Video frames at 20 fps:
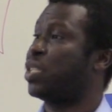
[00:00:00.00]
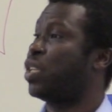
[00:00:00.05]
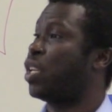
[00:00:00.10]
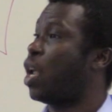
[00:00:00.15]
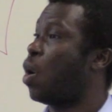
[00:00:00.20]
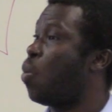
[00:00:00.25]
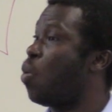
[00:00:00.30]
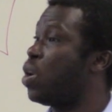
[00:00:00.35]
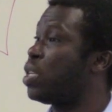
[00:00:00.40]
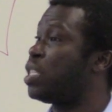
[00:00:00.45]
In
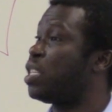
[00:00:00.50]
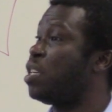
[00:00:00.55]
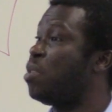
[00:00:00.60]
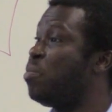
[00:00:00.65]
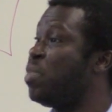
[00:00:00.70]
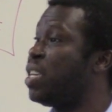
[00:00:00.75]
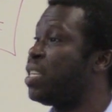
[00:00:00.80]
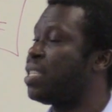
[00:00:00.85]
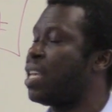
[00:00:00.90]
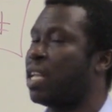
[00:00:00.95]
other words, it
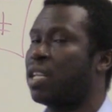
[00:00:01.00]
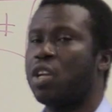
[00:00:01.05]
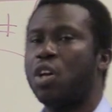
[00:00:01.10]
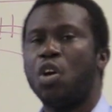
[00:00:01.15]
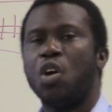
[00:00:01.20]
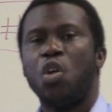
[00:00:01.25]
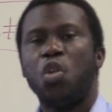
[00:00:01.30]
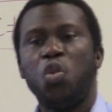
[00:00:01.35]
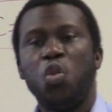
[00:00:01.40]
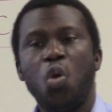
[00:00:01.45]
means that
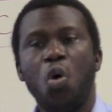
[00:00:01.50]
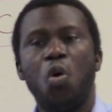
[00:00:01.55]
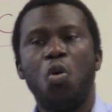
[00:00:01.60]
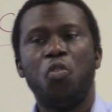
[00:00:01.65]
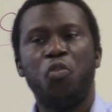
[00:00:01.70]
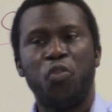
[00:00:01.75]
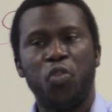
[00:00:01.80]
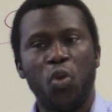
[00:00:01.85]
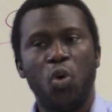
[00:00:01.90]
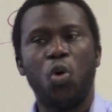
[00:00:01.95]
low
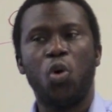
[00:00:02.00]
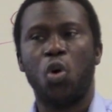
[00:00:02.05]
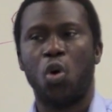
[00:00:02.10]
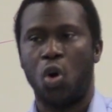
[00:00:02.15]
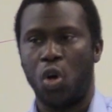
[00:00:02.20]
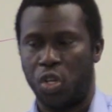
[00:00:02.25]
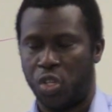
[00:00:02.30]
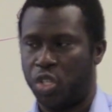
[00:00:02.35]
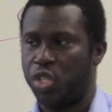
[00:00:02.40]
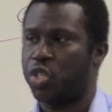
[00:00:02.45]
flow
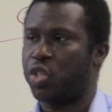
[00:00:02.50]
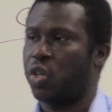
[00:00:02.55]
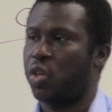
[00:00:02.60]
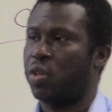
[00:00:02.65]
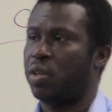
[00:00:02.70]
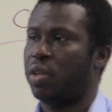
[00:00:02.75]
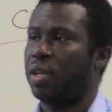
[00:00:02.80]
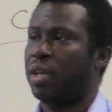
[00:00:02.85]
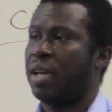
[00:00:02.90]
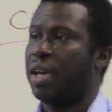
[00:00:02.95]

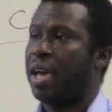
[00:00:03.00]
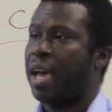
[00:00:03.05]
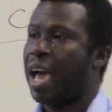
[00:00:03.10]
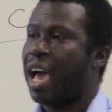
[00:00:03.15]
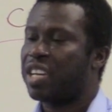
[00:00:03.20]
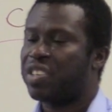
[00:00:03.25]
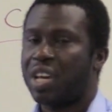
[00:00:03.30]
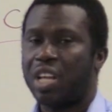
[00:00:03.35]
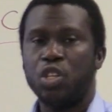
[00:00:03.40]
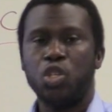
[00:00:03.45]
condition
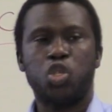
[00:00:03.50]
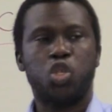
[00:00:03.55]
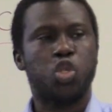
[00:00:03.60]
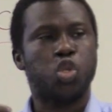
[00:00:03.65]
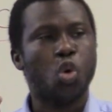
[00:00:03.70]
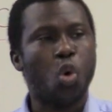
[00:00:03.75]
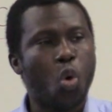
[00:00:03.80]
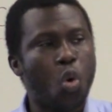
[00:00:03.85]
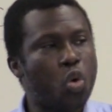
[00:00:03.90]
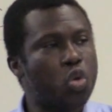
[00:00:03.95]
actually
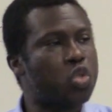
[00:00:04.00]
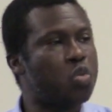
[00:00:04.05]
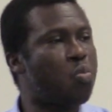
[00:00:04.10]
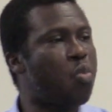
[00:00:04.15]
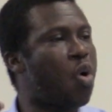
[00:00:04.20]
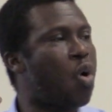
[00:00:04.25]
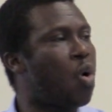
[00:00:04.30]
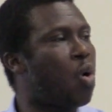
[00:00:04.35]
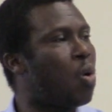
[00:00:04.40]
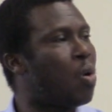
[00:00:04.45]
shows
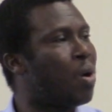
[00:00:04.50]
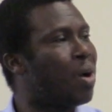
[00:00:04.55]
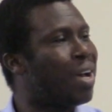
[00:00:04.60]
more